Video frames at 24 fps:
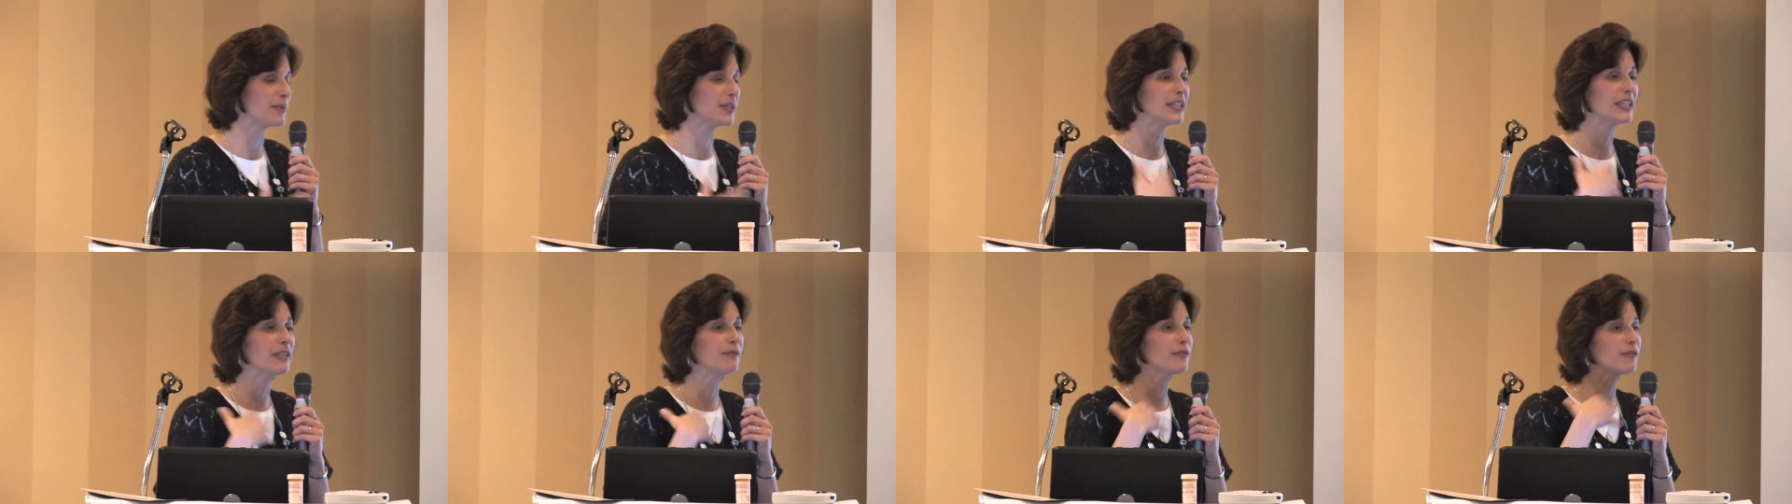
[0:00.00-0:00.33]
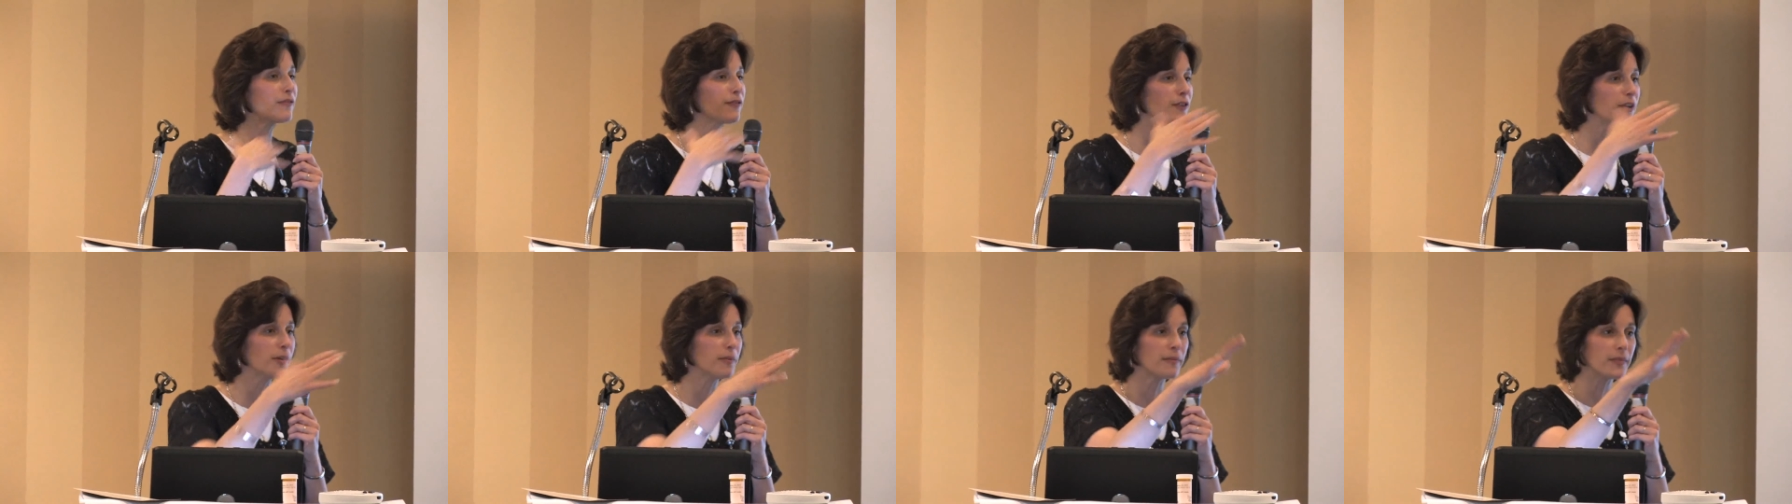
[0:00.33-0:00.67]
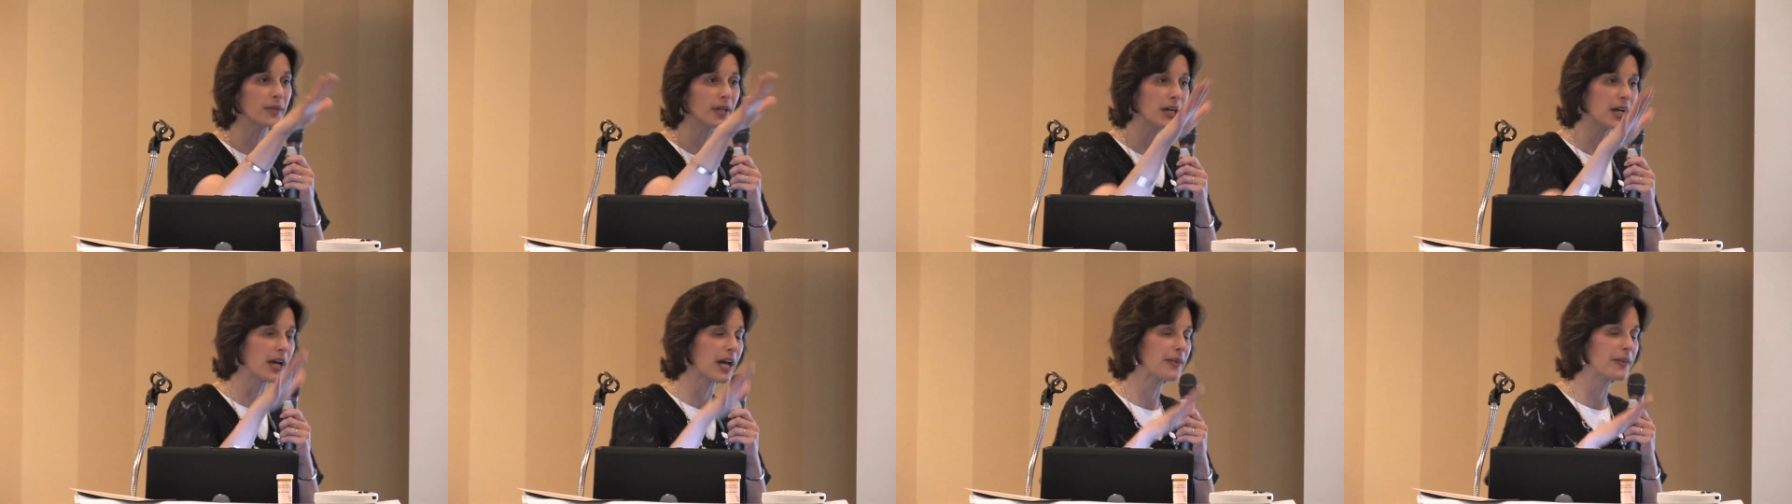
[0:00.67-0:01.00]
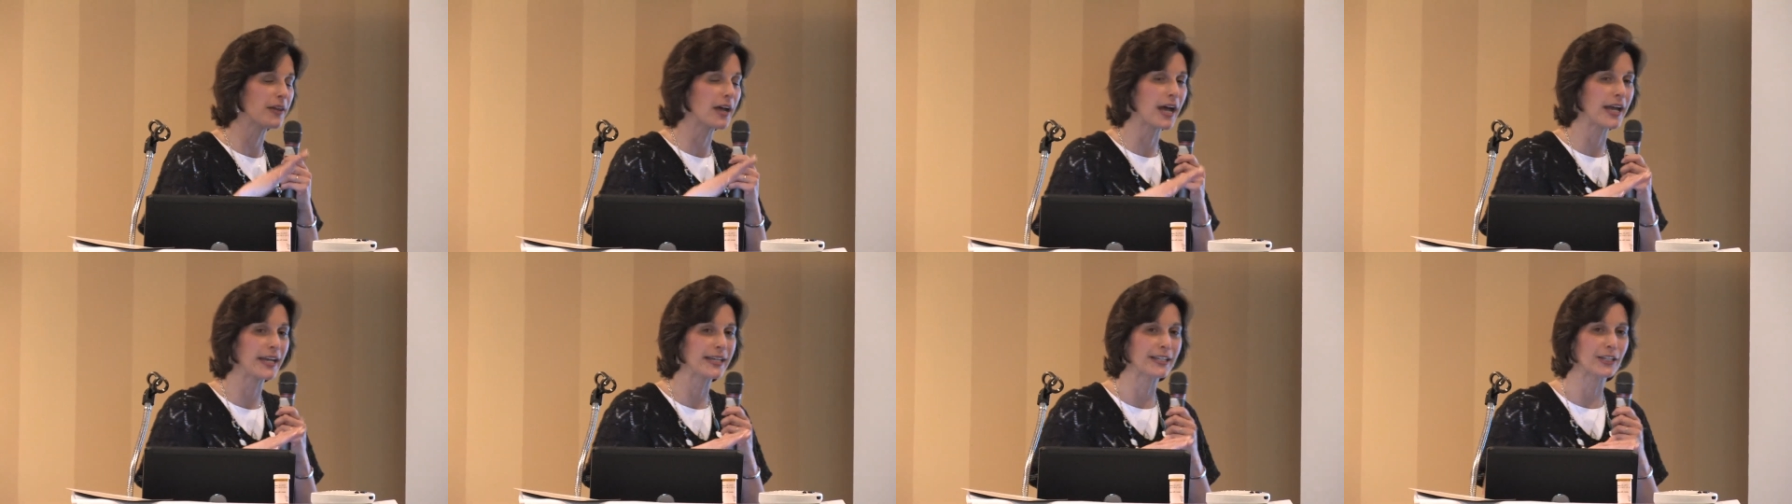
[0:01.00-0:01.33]
and even from
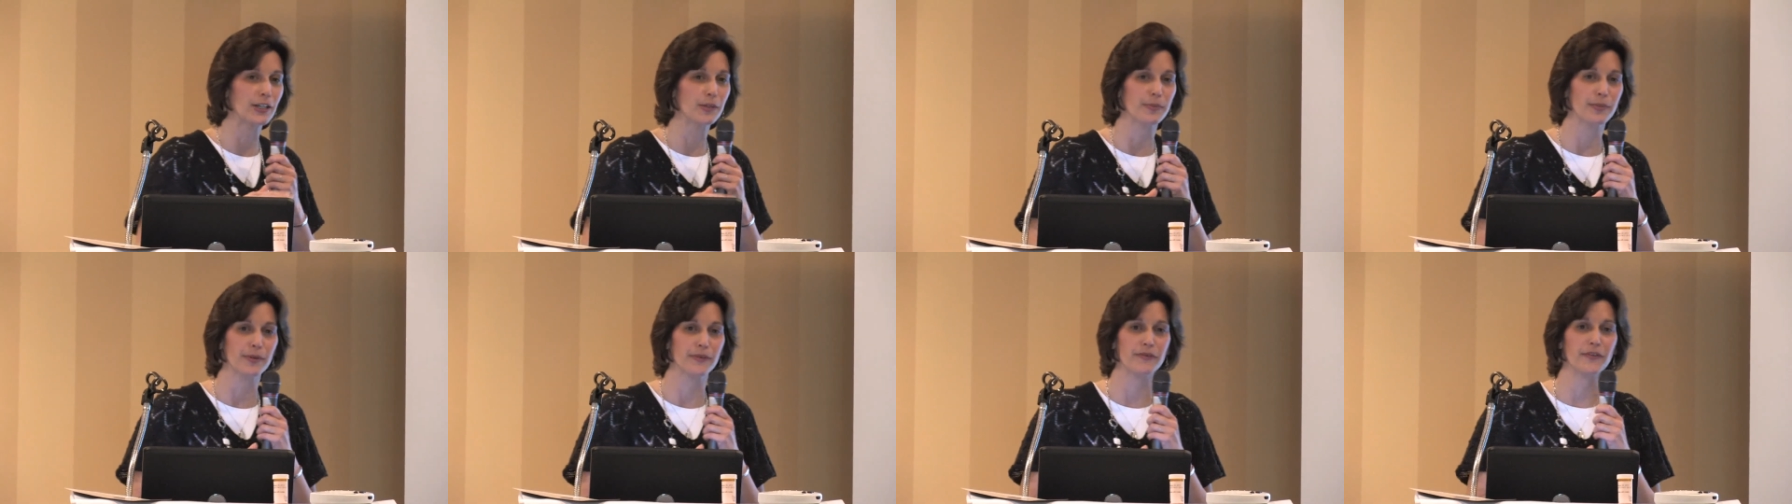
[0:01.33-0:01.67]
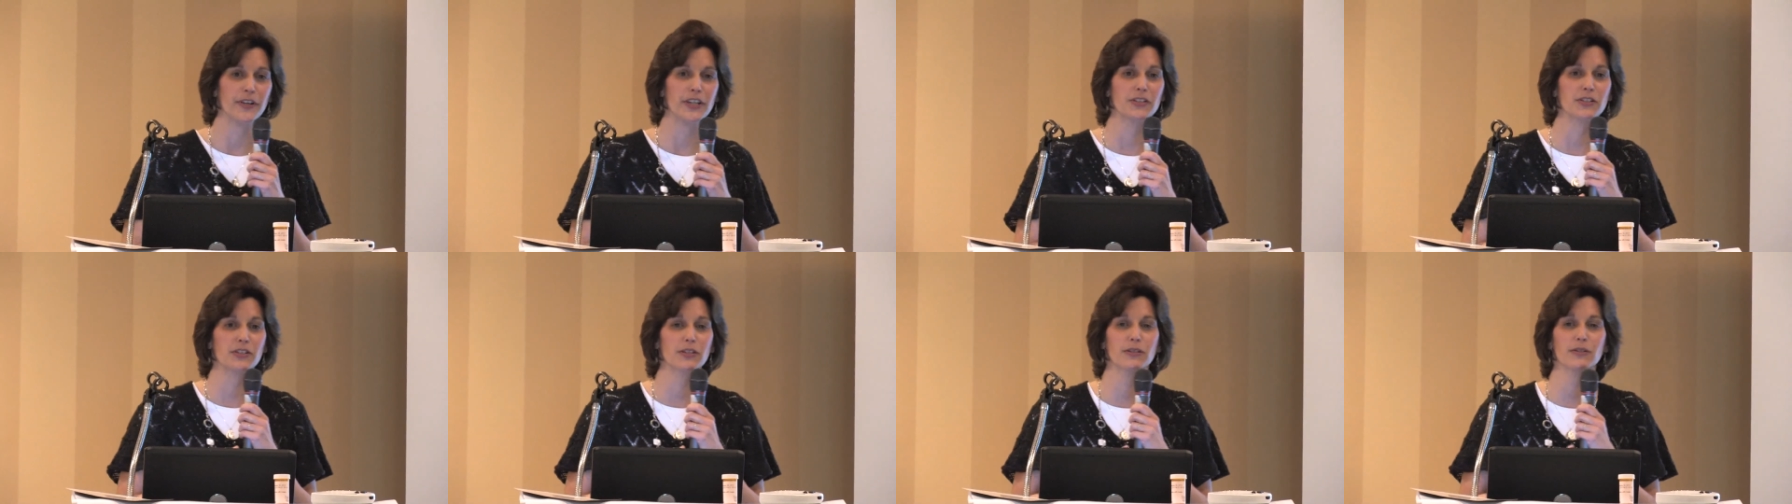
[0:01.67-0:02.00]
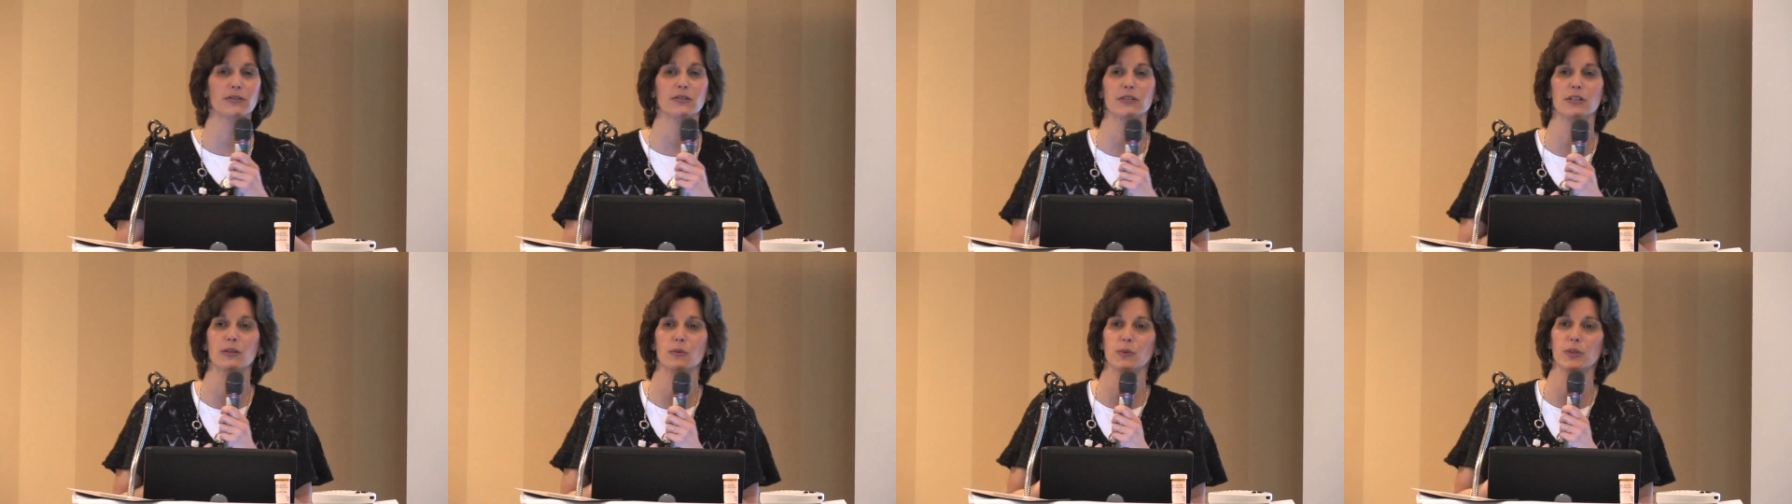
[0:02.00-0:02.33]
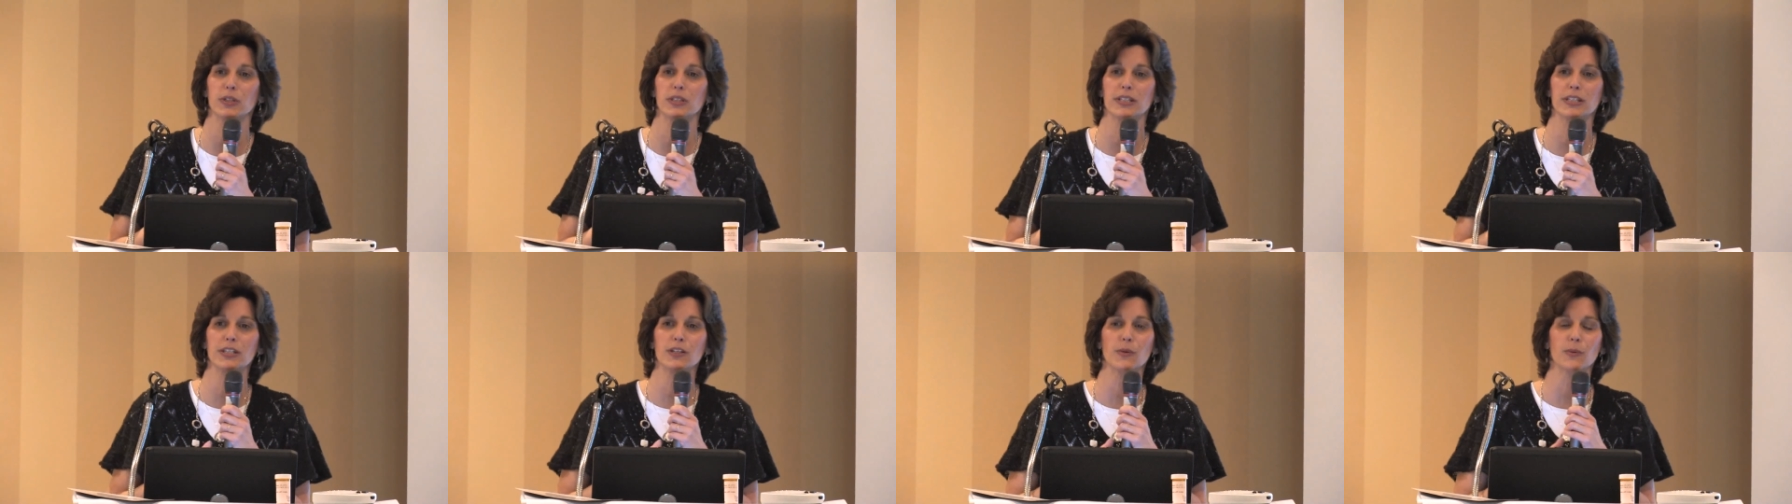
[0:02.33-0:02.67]
the eye care professionals that
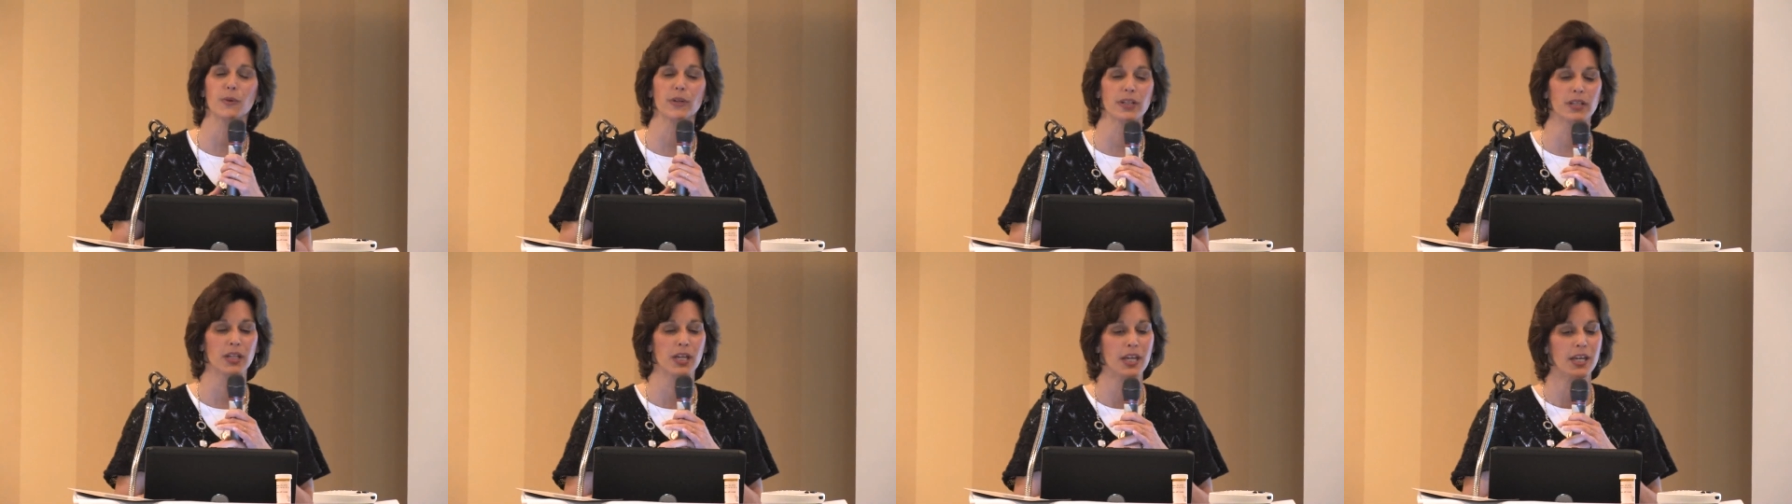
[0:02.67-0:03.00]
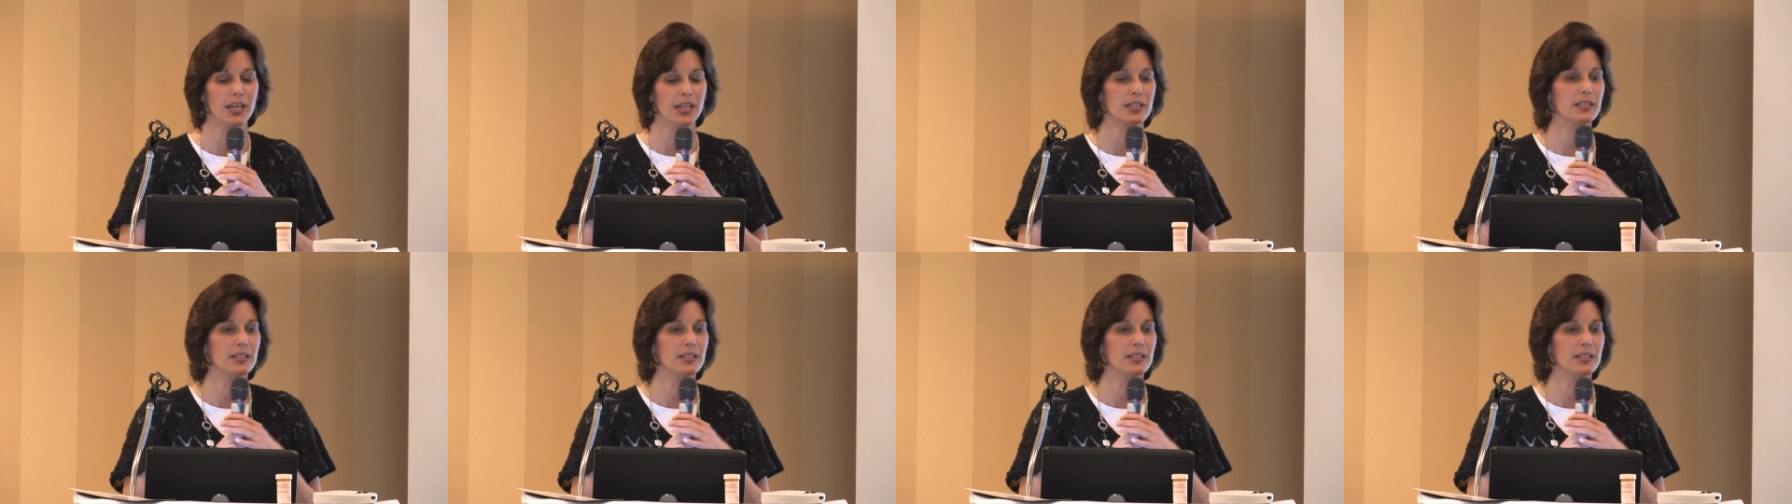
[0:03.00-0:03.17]
we deal with,